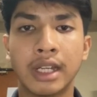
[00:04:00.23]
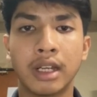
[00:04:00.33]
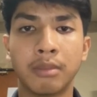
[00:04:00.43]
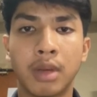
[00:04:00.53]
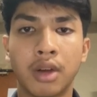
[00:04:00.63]

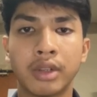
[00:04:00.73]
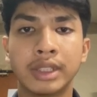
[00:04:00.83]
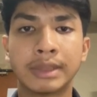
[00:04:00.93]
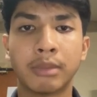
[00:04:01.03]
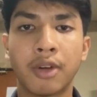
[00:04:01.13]
about
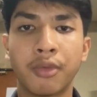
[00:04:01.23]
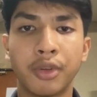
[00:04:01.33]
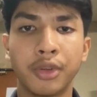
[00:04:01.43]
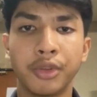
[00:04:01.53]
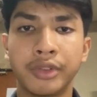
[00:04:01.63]

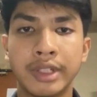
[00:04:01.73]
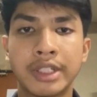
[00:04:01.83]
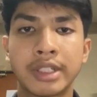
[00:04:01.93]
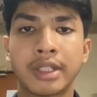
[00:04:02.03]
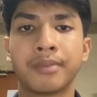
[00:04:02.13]
smartphone
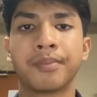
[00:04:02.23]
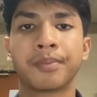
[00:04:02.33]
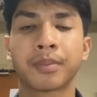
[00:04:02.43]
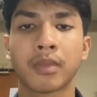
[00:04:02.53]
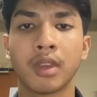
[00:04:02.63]
usage.
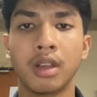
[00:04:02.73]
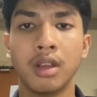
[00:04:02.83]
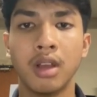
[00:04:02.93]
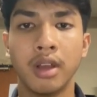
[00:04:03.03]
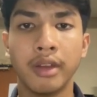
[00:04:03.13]

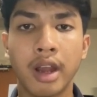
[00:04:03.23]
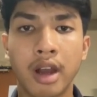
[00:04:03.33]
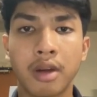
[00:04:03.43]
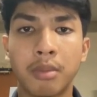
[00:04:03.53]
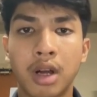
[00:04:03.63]
There
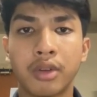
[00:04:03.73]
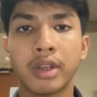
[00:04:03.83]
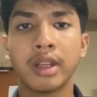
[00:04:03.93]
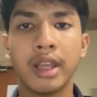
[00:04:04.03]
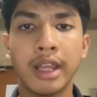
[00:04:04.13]
are about
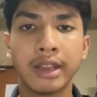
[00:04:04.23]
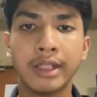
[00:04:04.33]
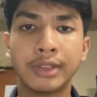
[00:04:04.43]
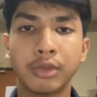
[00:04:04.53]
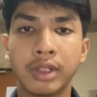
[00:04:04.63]

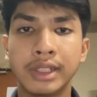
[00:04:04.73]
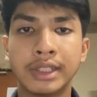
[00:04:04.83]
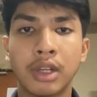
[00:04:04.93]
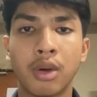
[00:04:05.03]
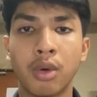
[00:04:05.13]
80
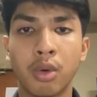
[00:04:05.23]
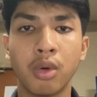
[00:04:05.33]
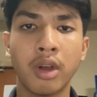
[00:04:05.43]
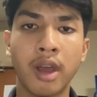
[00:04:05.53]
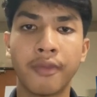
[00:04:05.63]
students
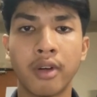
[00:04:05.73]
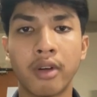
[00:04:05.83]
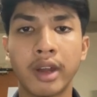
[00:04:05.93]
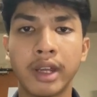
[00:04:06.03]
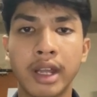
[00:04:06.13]
who have
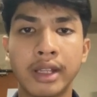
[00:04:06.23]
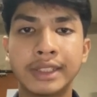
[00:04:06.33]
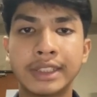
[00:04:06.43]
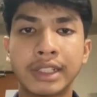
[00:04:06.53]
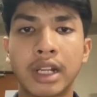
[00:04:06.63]
already
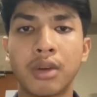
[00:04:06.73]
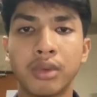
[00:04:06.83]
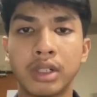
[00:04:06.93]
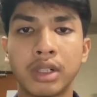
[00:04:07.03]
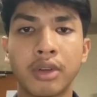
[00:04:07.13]
answered
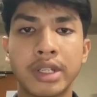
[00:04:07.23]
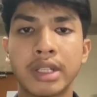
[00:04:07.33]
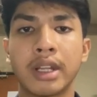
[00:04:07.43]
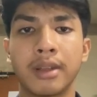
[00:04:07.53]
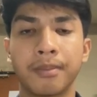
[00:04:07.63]
our questionnaire.